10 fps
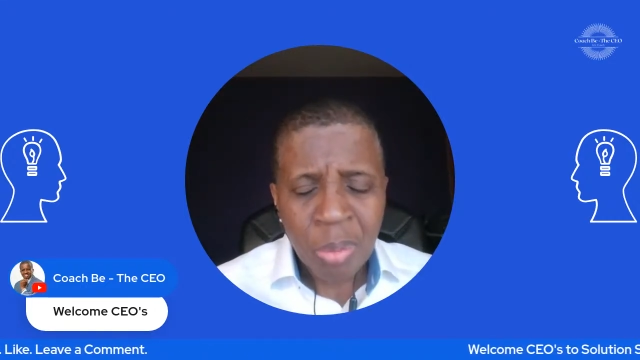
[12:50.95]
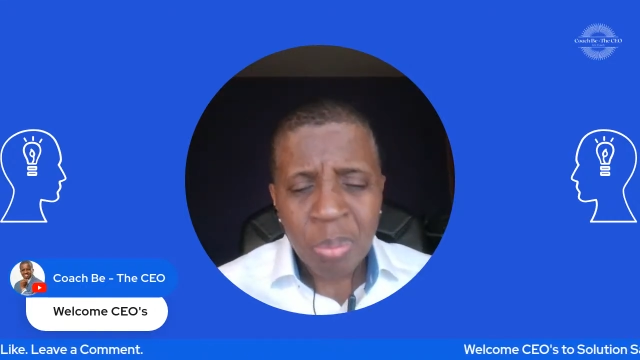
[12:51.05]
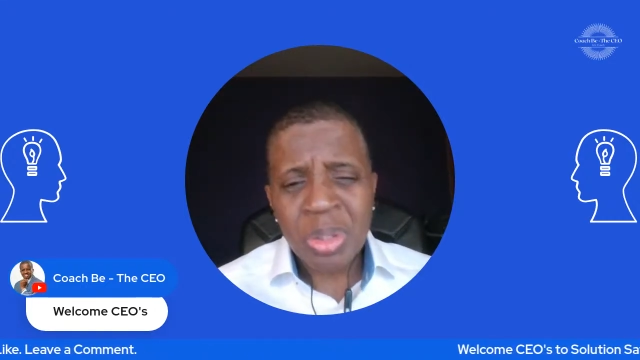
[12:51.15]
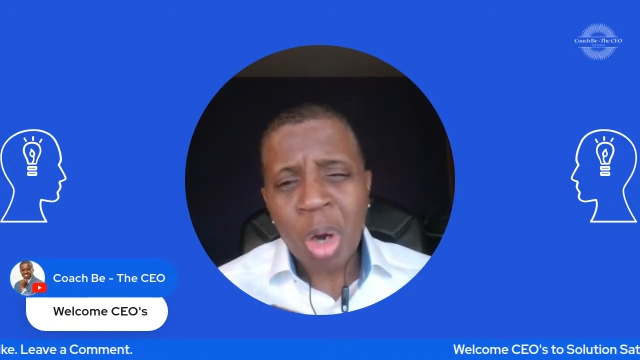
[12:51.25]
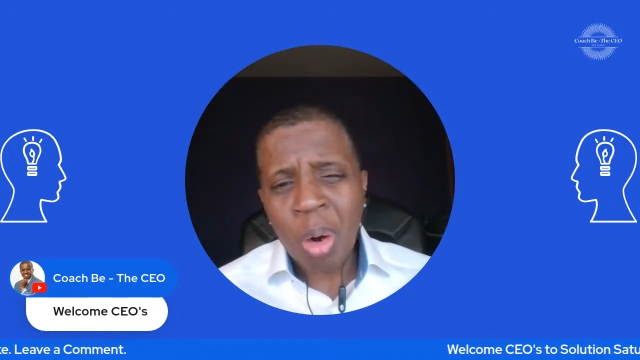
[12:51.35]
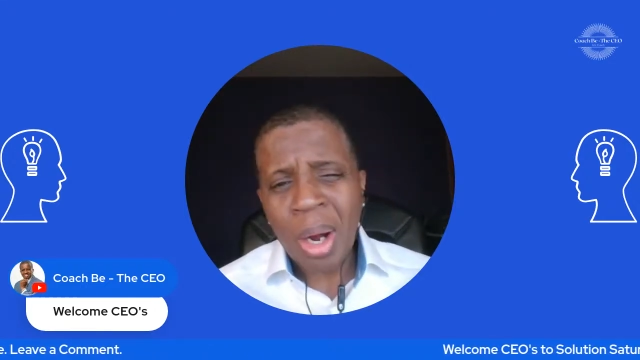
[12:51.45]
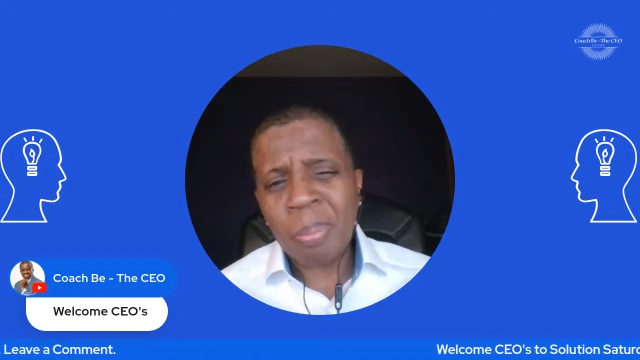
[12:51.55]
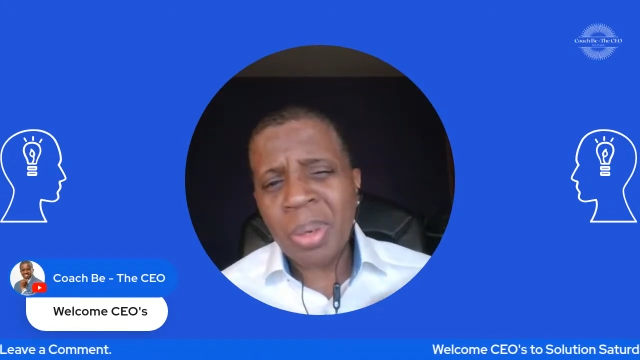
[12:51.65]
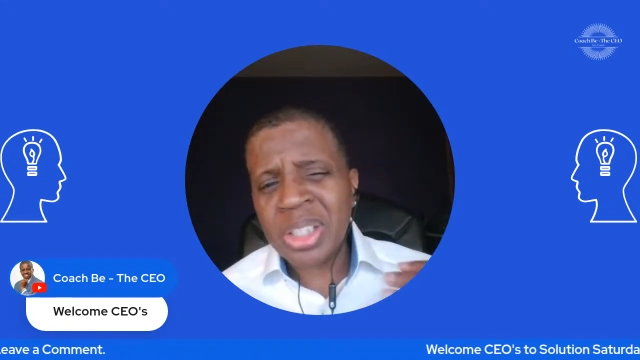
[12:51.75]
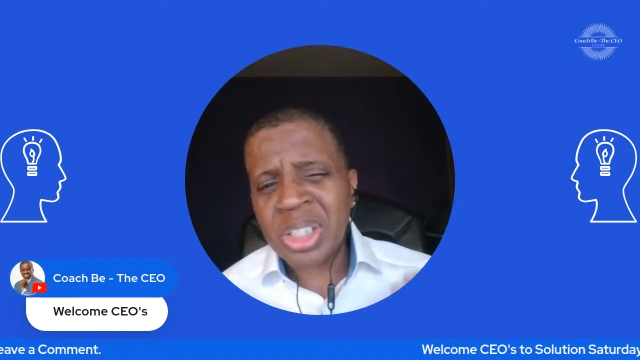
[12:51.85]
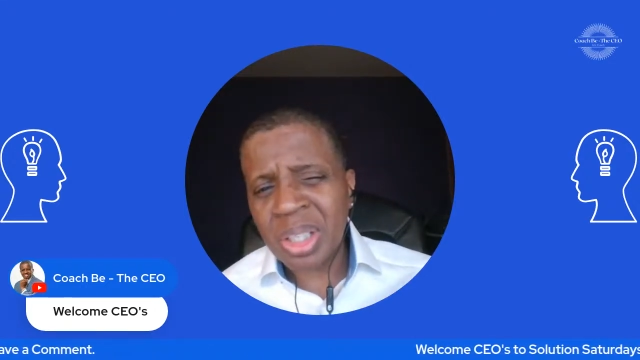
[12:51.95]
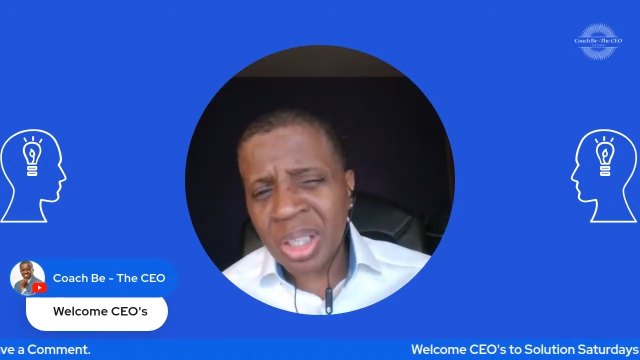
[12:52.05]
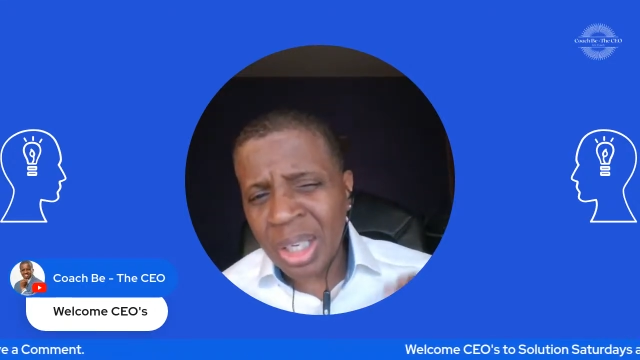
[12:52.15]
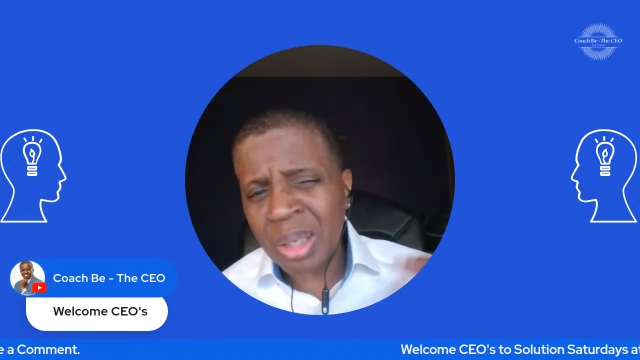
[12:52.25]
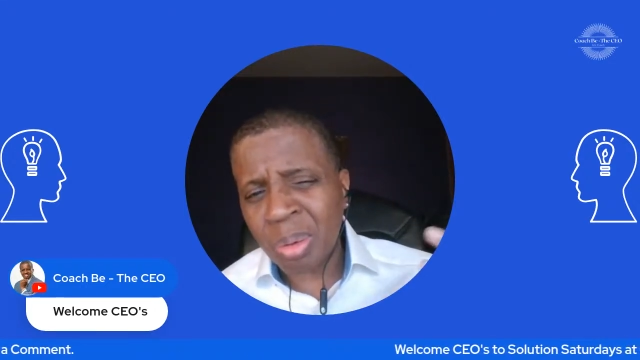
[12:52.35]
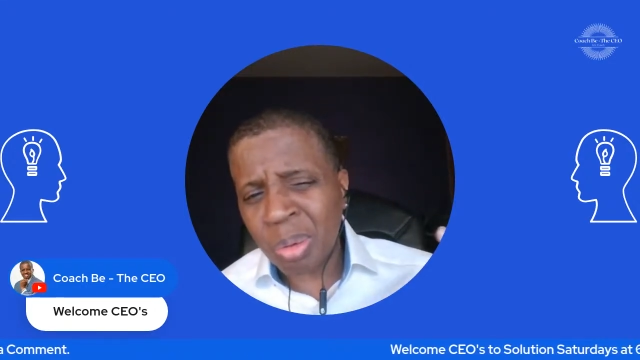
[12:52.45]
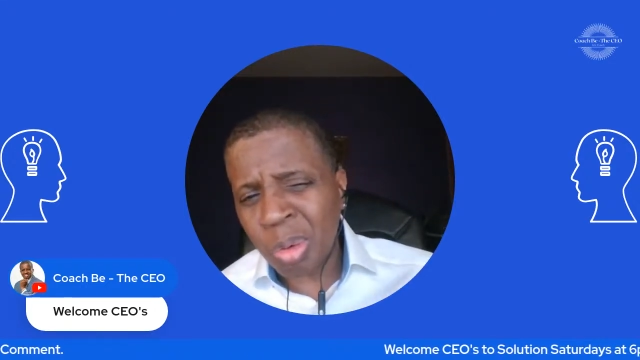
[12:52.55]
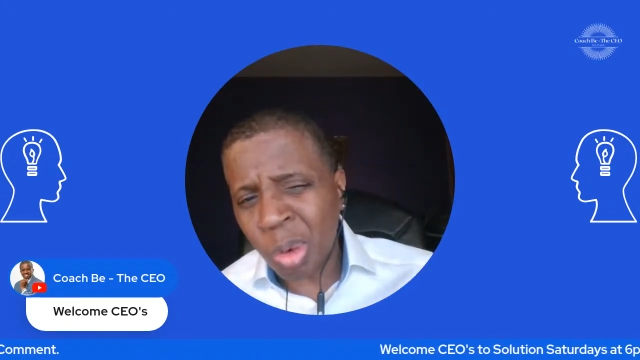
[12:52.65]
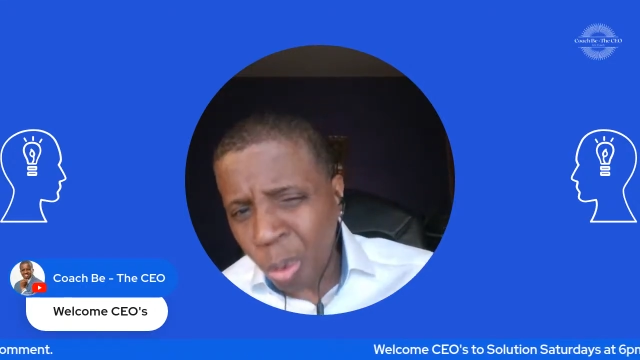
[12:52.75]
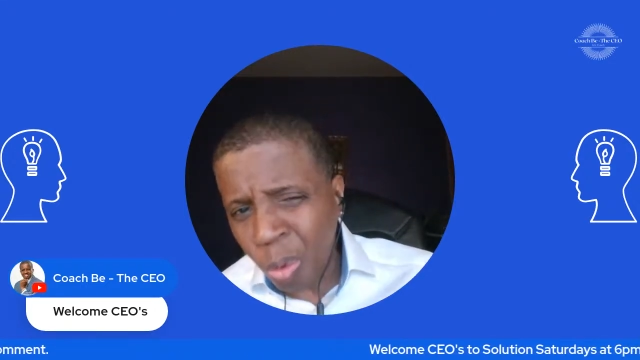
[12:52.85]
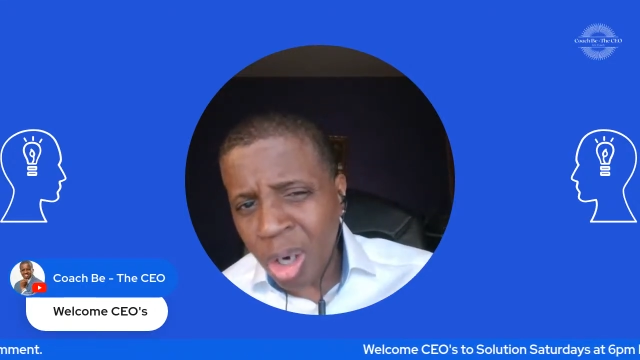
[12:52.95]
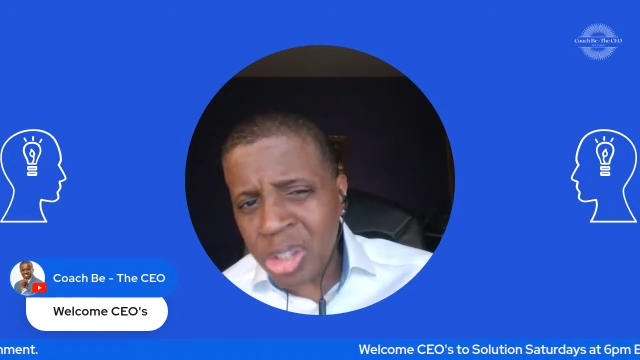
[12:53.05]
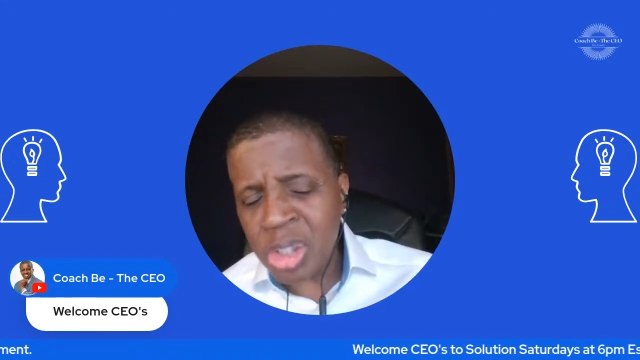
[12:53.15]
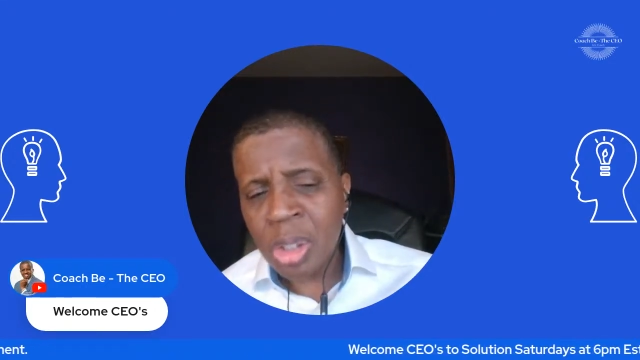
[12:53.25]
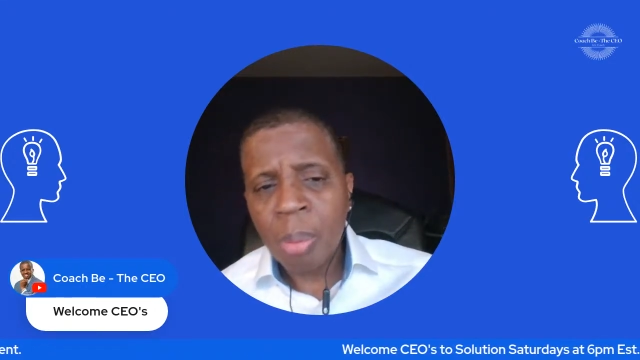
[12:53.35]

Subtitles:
we know how much it costs,